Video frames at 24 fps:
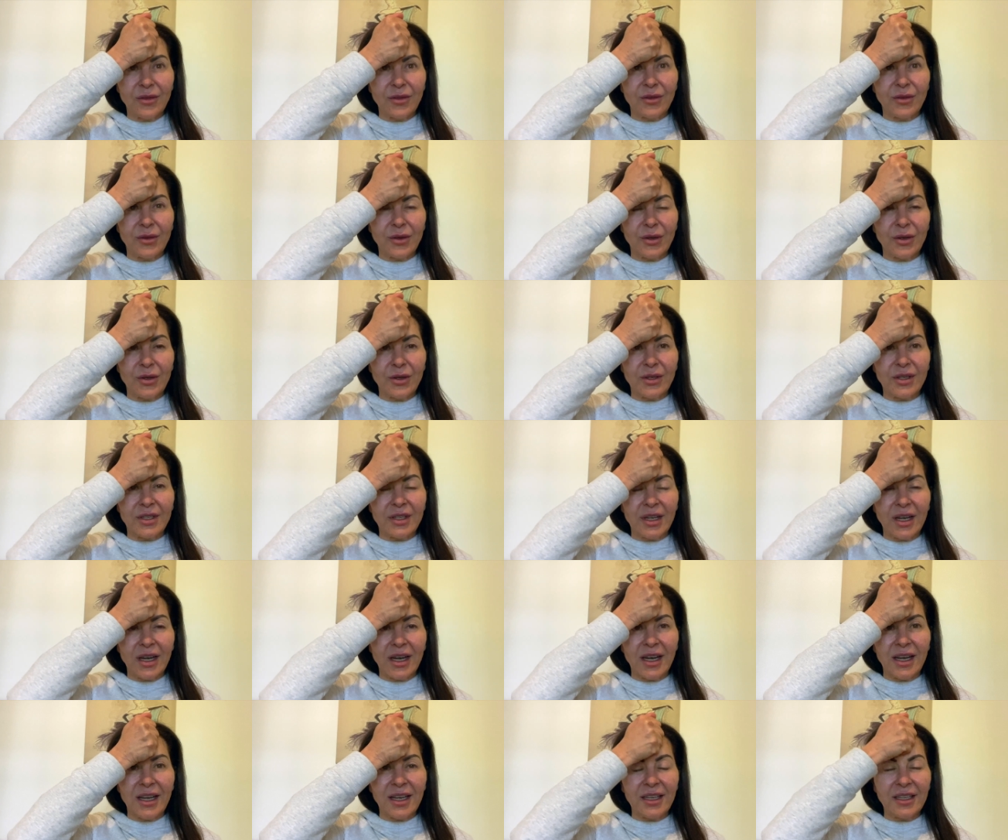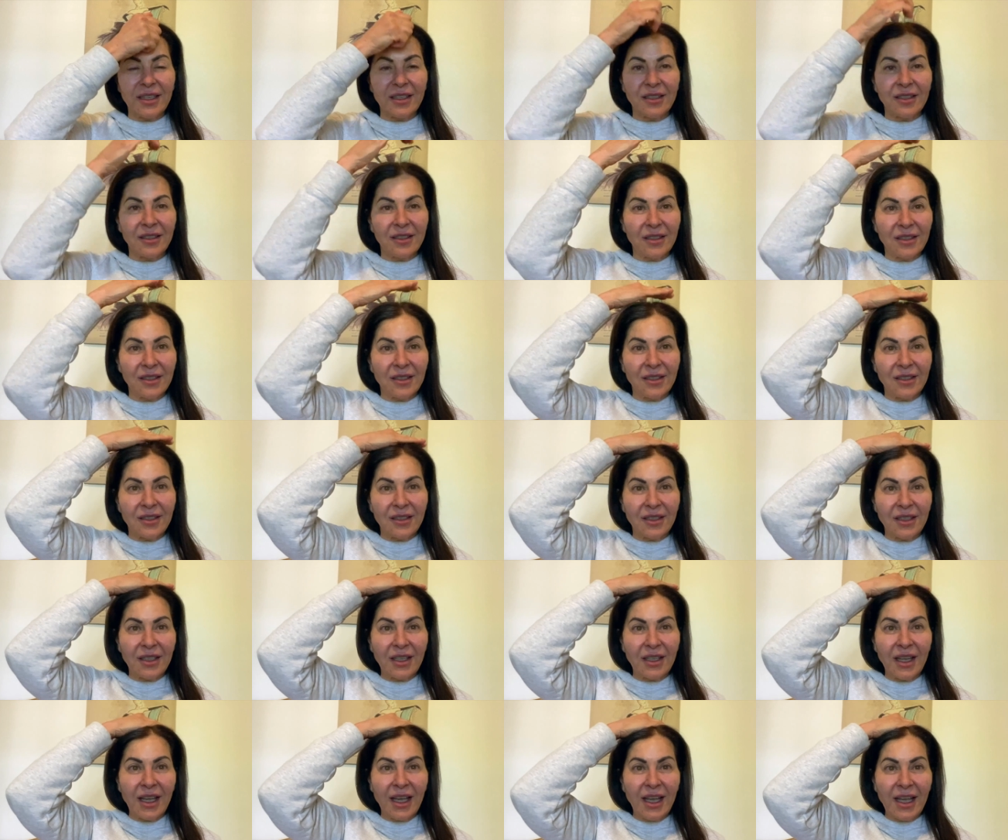the third
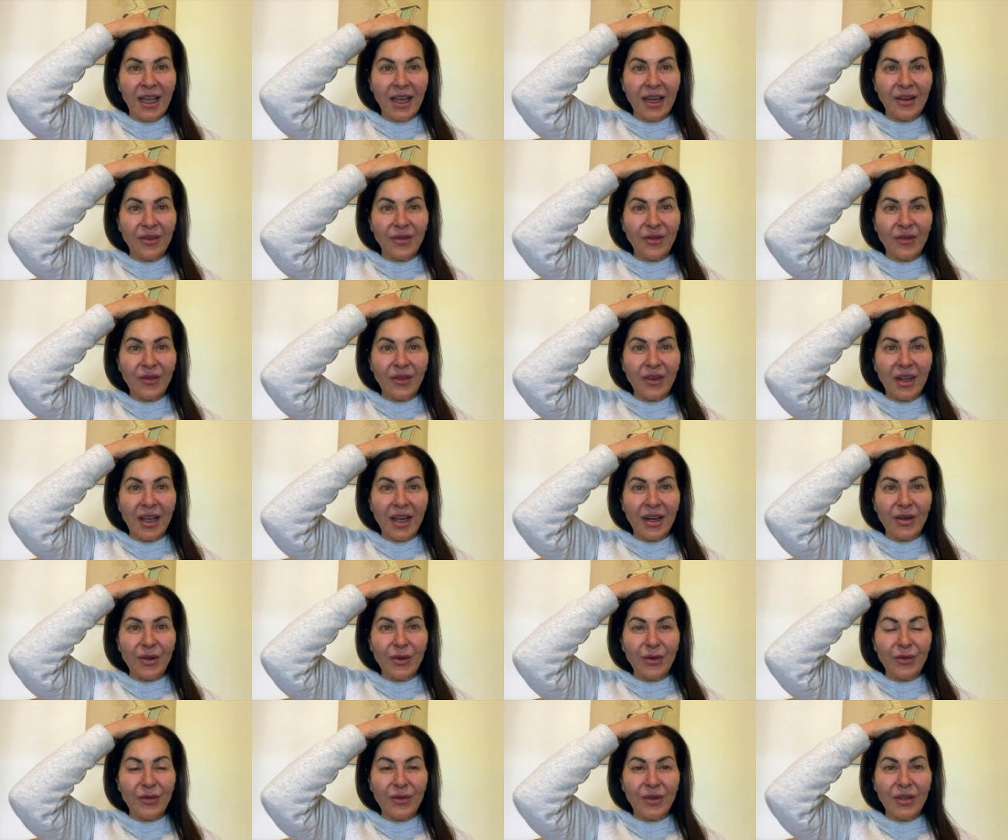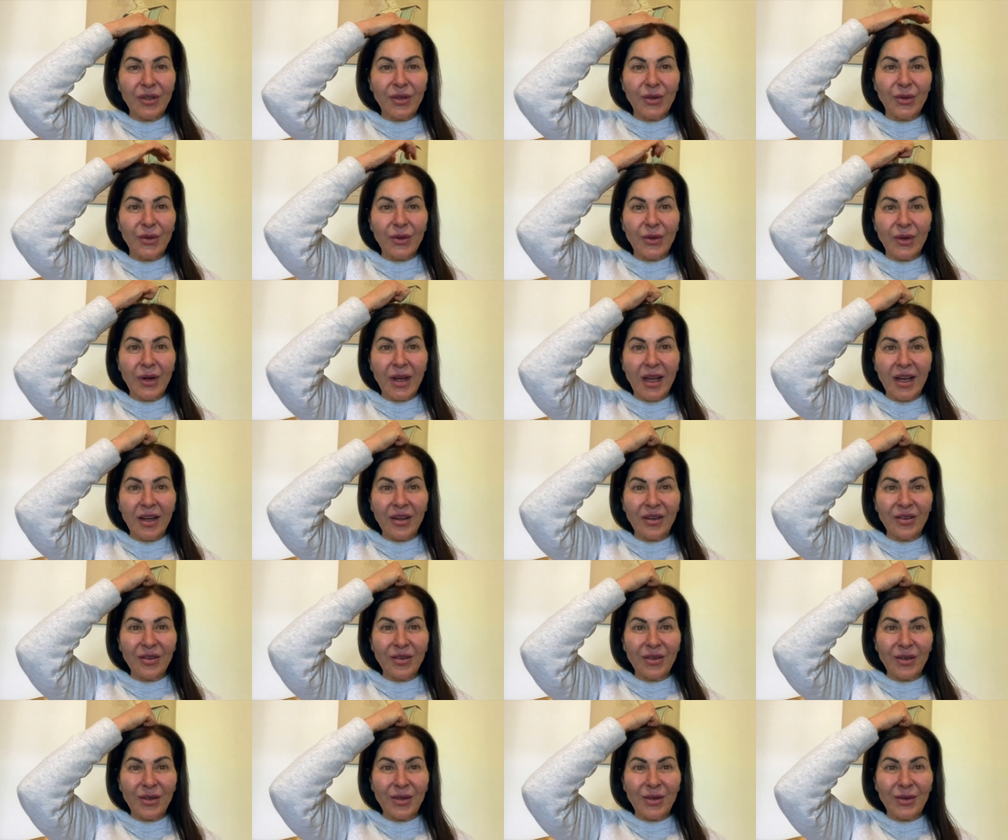eye, your hand flat over your
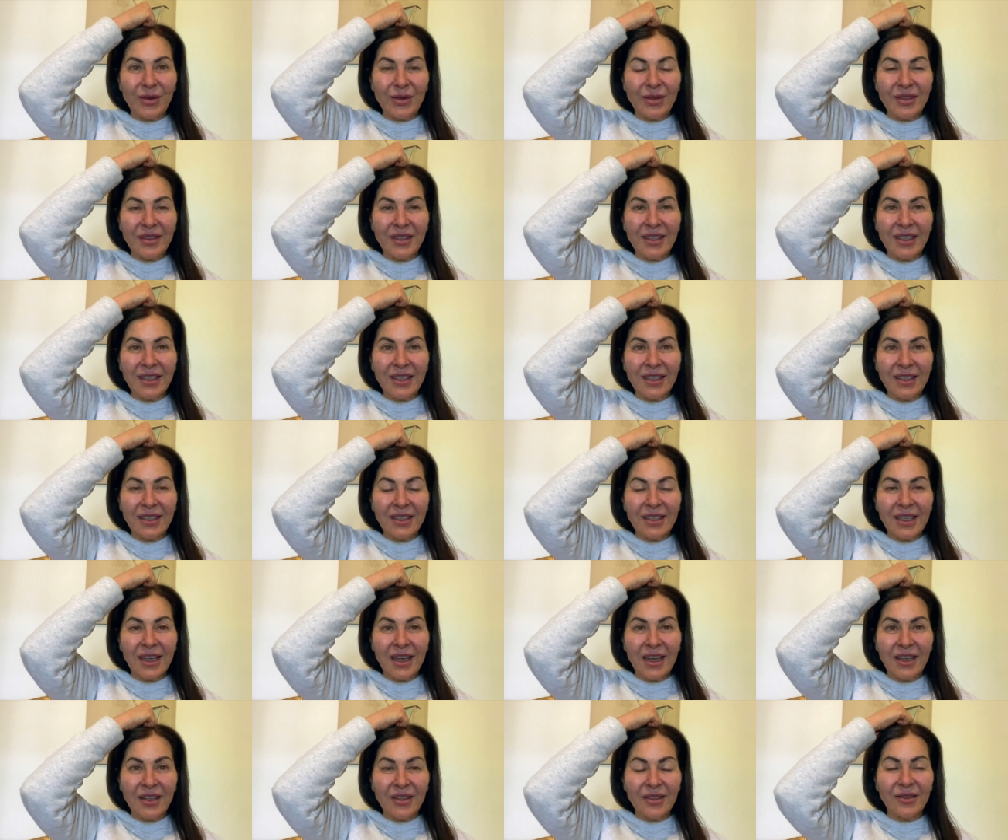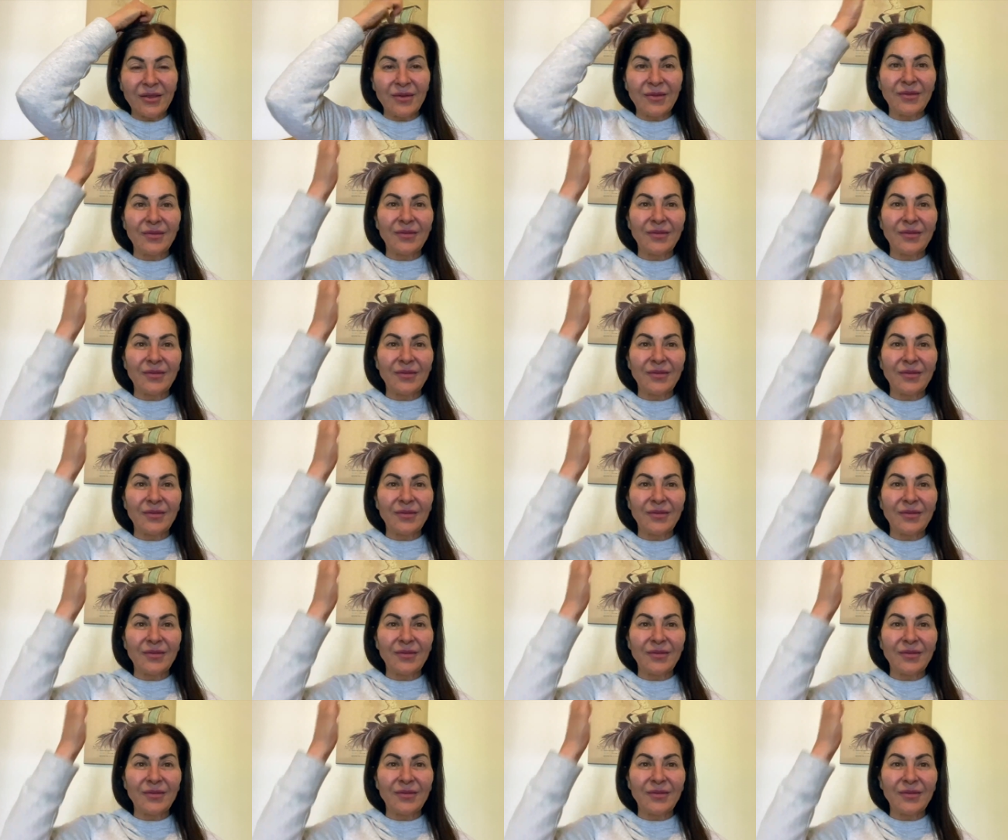crown, closing it down.